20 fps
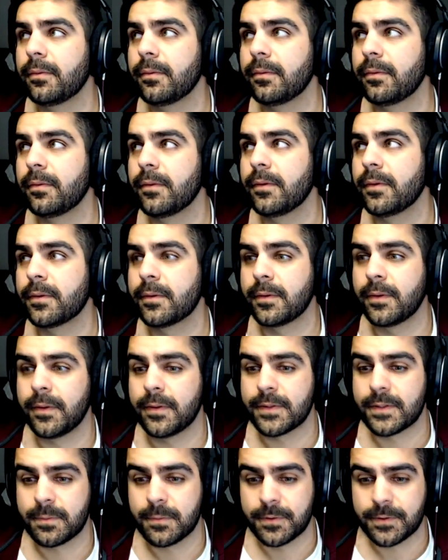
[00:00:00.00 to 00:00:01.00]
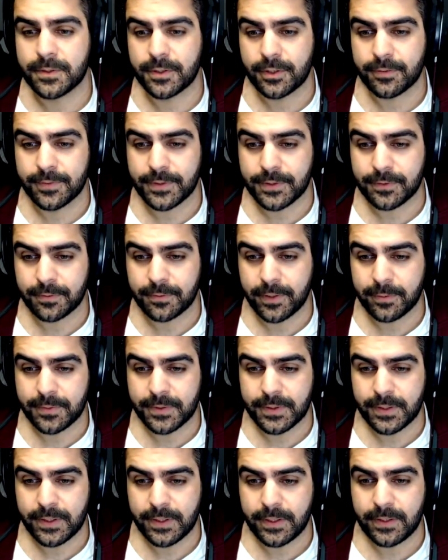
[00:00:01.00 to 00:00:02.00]
the customer service rep
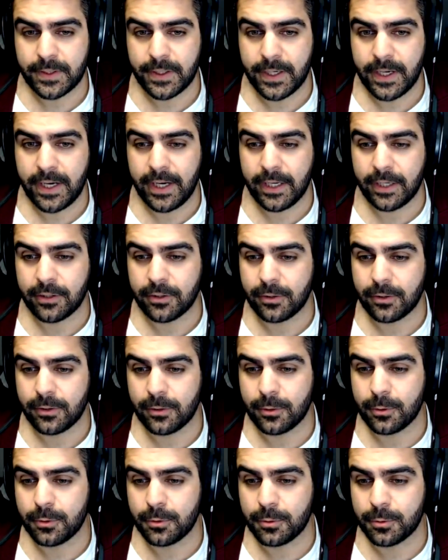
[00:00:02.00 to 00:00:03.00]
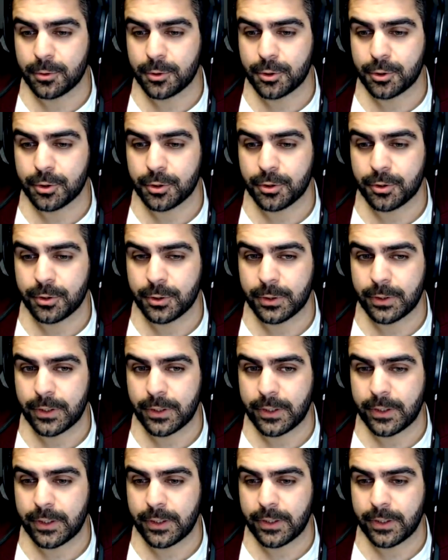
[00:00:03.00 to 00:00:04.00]
said, hey, you should
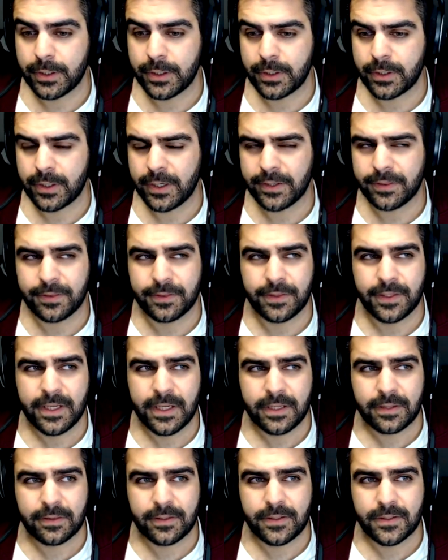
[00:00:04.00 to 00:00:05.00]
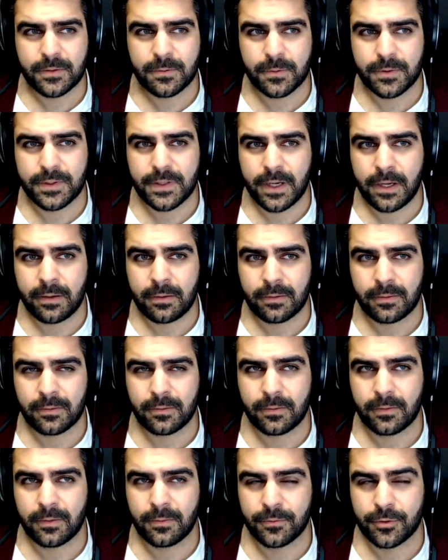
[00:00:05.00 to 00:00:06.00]
I think this was
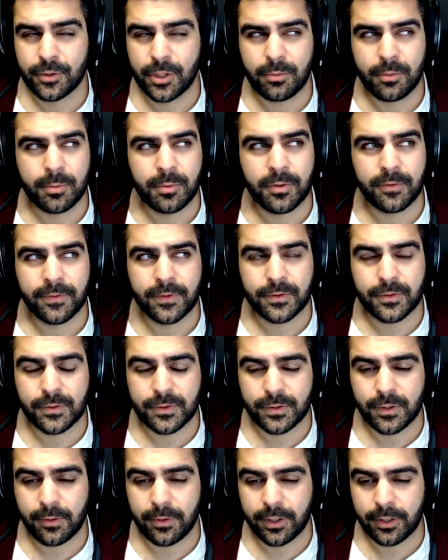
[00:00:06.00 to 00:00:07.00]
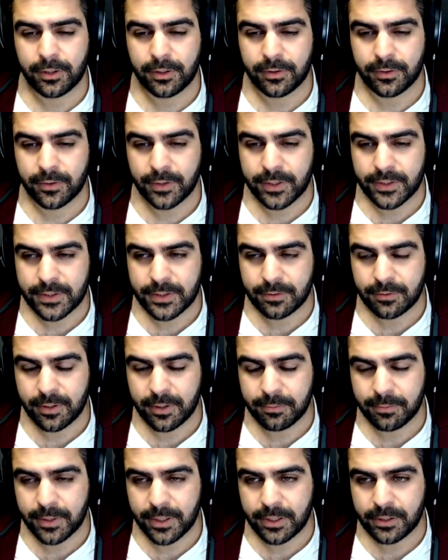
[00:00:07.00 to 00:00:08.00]
I'm trying to remember if this was going on their
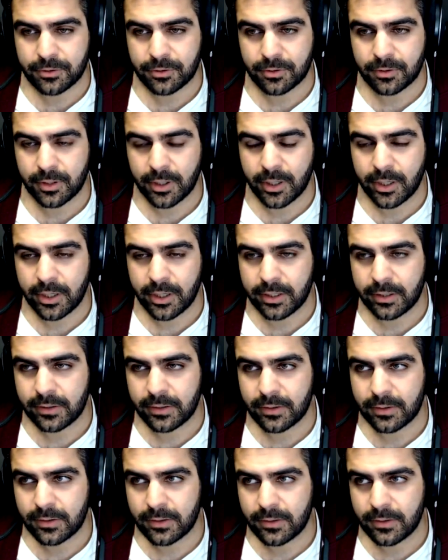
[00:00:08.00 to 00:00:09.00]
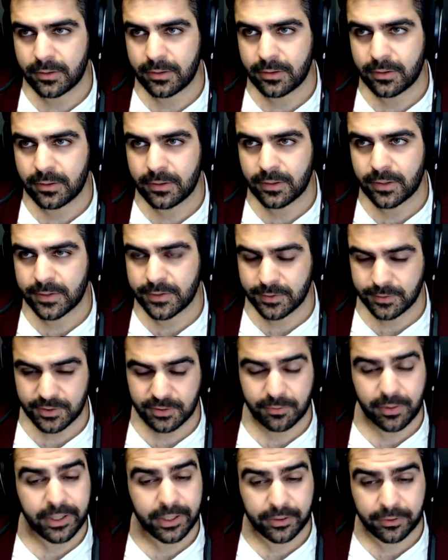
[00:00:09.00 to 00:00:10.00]
Instagram page or not, because there was a
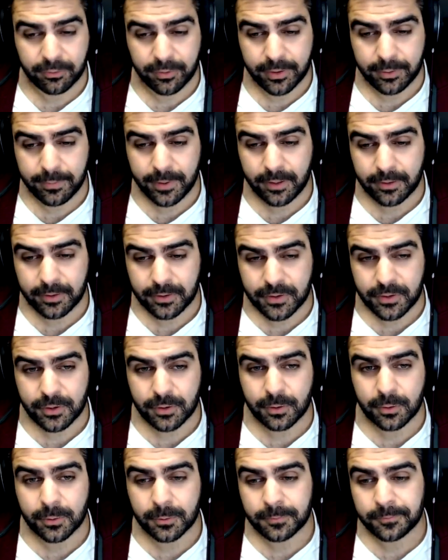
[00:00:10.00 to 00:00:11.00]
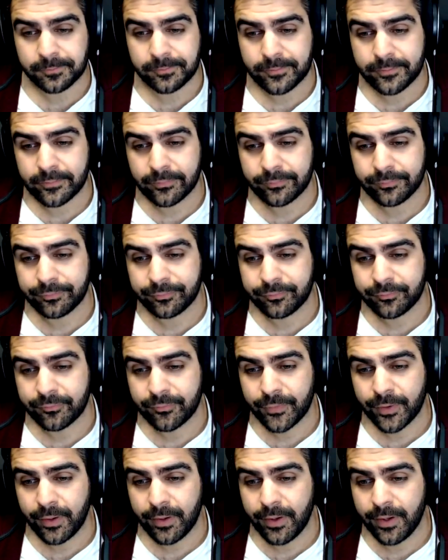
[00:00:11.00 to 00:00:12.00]
Reddit thread about it too.
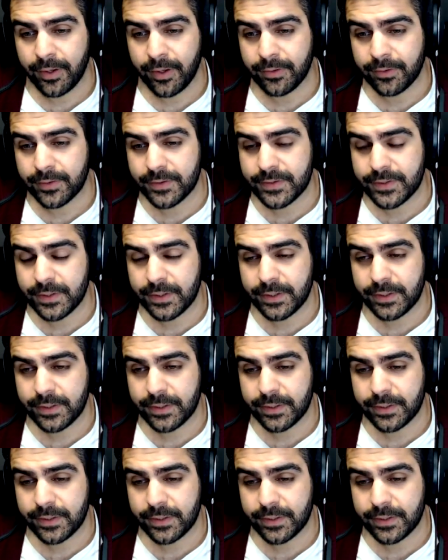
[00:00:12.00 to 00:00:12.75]
And they said,